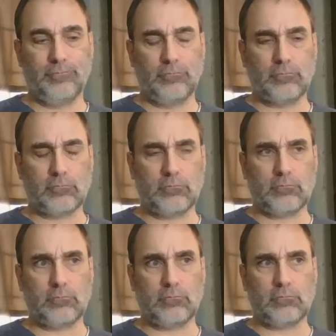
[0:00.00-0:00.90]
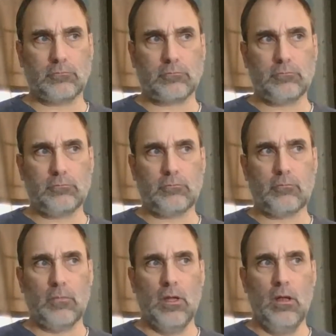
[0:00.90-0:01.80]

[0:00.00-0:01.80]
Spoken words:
Nobody speaks.